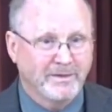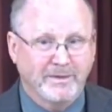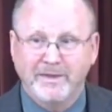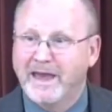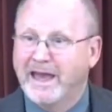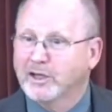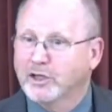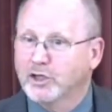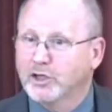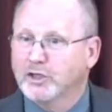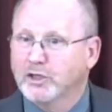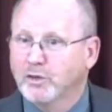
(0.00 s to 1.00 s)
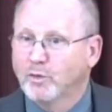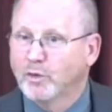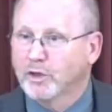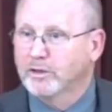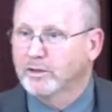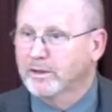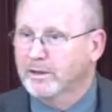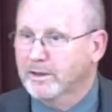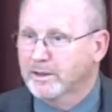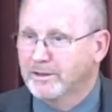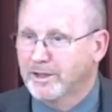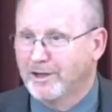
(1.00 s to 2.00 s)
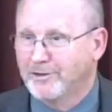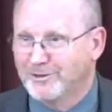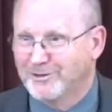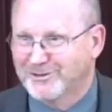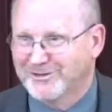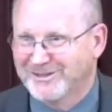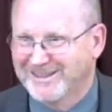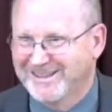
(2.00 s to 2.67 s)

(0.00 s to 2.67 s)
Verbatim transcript: then that good work continues.